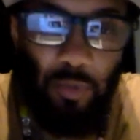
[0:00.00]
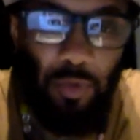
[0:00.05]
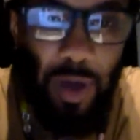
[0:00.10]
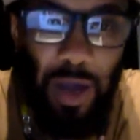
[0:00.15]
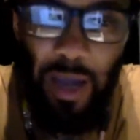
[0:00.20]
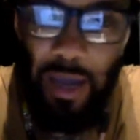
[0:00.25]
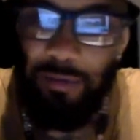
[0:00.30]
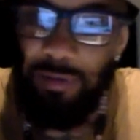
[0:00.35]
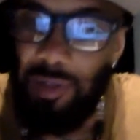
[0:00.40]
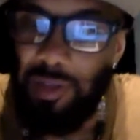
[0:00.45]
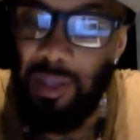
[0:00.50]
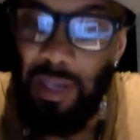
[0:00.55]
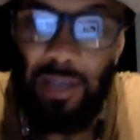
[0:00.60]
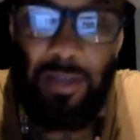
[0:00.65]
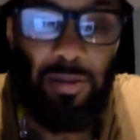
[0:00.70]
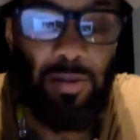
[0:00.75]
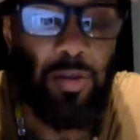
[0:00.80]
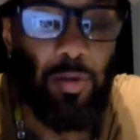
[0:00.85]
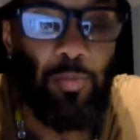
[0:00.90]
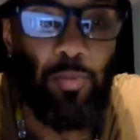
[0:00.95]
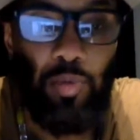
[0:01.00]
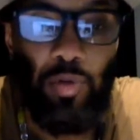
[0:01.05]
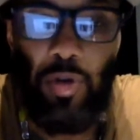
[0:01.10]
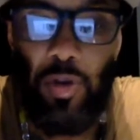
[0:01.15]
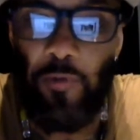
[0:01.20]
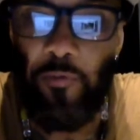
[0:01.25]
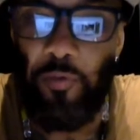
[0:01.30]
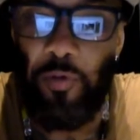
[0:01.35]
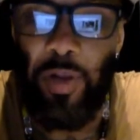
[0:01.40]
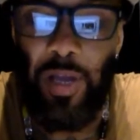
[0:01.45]
I've seen some
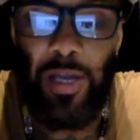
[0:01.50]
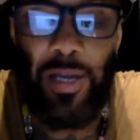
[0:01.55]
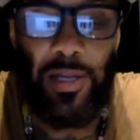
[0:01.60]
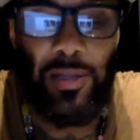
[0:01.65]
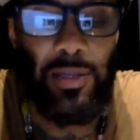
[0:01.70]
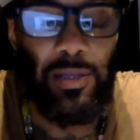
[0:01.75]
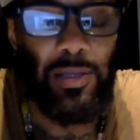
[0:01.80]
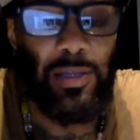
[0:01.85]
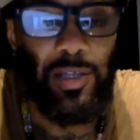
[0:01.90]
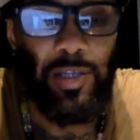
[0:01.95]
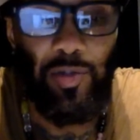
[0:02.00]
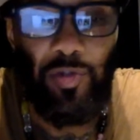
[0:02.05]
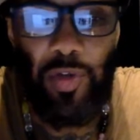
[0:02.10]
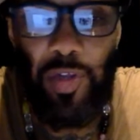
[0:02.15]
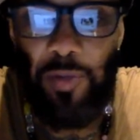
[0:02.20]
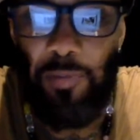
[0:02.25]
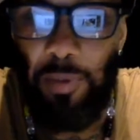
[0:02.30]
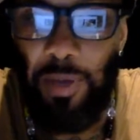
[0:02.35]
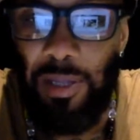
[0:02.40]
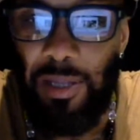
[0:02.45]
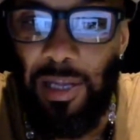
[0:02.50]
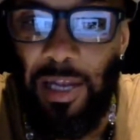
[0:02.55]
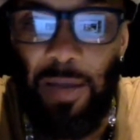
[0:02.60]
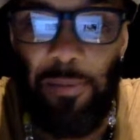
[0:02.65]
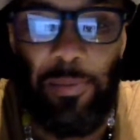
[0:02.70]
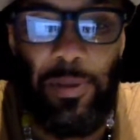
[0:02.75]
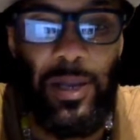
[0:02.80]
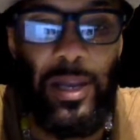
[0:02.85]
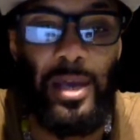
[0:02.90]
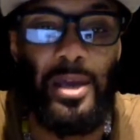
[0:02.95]
beautiful ladies in the streets, man, that I'd
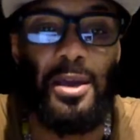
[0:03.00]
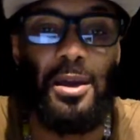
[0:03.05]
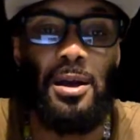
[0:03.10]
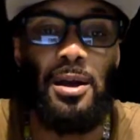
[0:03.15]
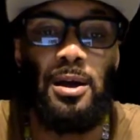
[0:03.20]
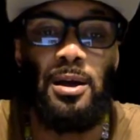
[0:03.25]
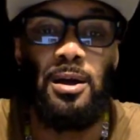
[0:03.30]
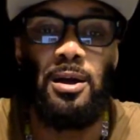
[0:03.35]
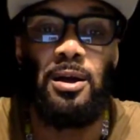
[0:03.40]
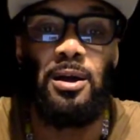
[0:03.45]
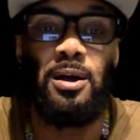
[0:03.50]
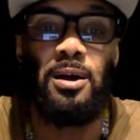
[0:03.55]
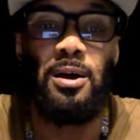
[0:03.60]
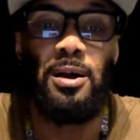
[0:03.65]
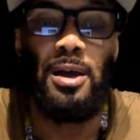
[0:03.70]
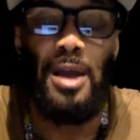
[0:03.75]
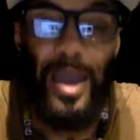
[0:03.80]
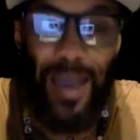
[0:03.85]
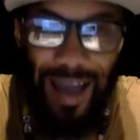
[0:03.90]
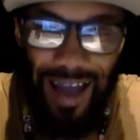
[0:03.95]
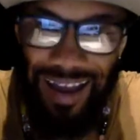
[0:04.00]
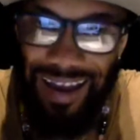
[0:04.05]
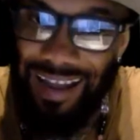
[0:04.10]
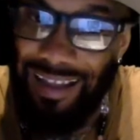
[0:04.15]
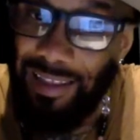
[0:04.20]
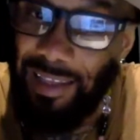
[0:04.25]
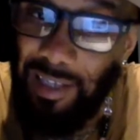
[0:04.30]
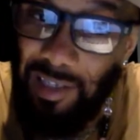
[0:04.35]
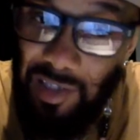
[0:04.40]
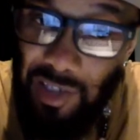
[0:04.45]
be like, and
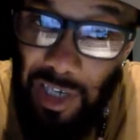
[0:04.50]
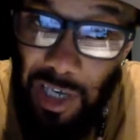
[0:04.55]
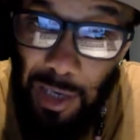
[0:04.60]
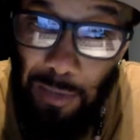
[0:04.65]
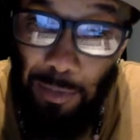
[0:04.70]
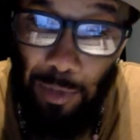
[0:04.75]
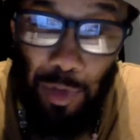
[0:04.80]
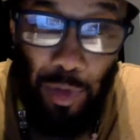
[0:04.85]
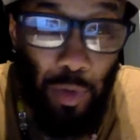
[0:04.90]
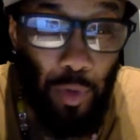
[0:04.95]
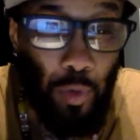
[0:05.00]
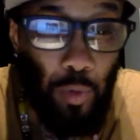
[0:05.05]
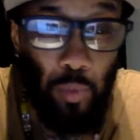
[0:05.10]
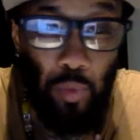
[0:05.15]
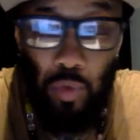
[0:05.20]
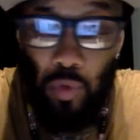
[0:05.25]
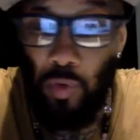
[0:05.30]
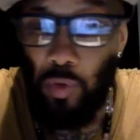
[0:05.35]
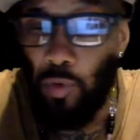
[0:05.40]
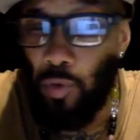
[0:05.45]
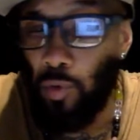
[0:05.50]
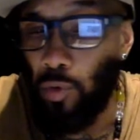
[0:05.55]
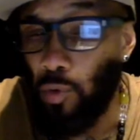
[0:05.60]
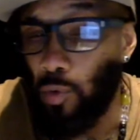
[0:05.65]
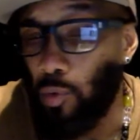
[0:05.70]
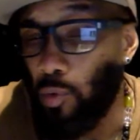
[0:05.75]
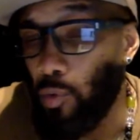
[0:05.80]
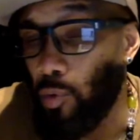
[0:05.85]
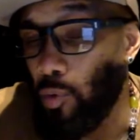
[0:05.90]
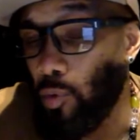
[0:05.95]
at the gym too.
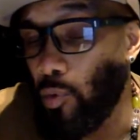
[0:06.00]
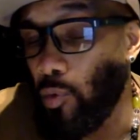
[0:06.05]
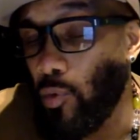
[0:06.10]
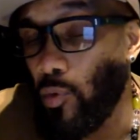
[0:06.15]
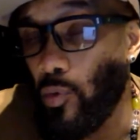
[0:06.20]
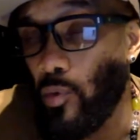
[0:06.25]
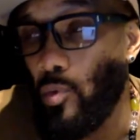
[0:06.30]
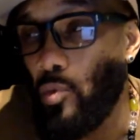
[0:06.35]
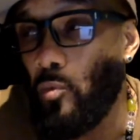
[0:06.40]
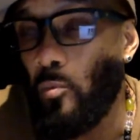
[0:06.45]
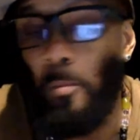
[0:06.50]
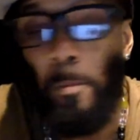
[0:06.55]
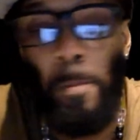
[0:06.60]
Woo!